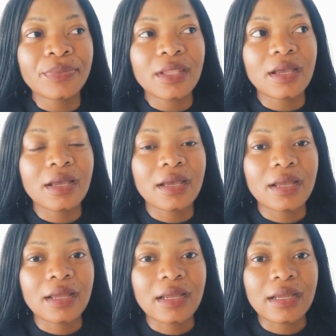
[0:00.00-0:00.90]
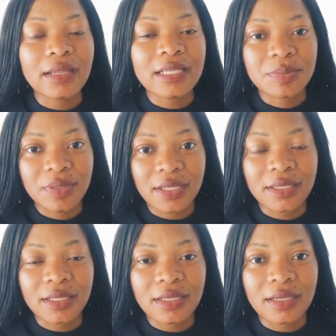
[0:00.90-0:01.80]
uh,
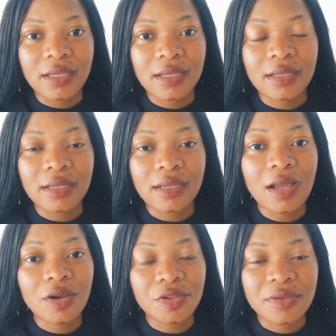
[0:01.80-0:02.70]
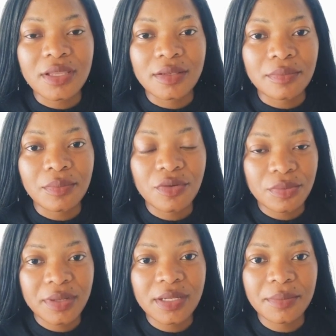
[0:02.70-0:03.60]
explaining how you can
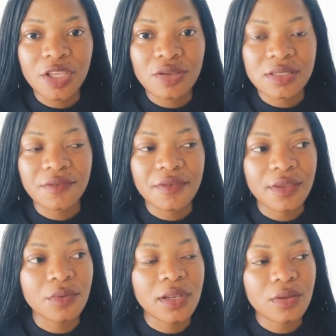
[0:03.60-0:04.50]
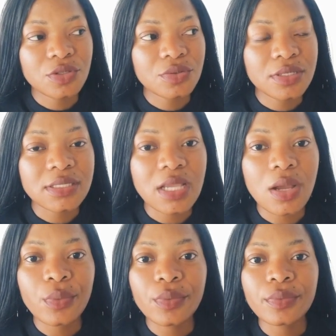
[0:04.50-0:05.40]
properly make your CV what I'll do is I
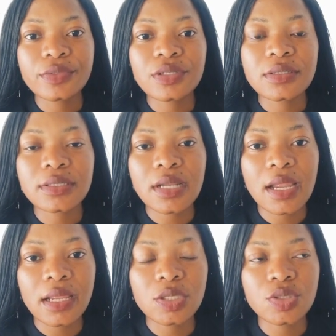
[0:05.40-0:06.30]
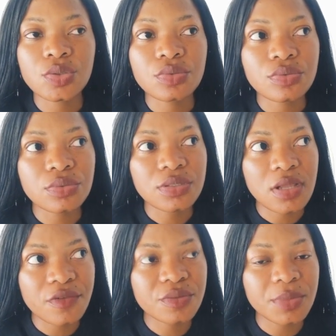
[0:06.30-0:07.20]
will try to
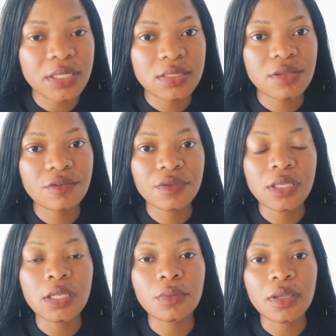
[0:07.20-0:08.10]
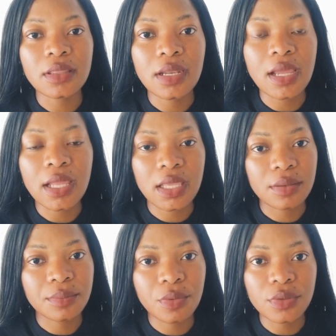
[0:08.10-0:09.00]
draft my CV in a way that I
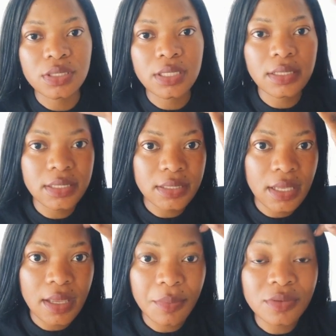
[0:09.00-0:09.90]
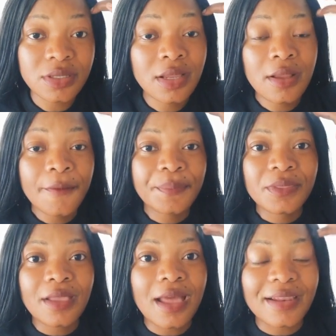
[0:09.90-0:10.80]
can post it here because
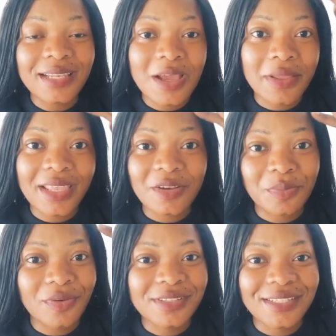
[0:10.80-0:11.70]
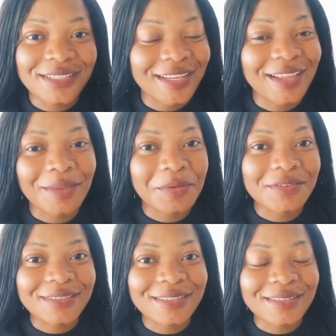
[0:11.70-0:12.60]
right now I cannot post it here
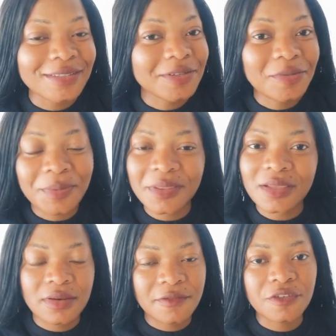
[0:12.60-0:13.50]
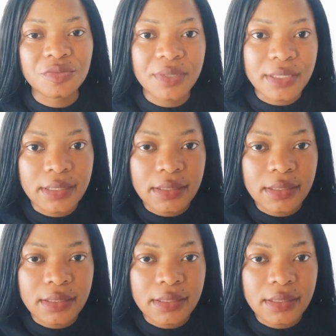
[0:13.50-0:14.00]
because you know people they're gonna forge my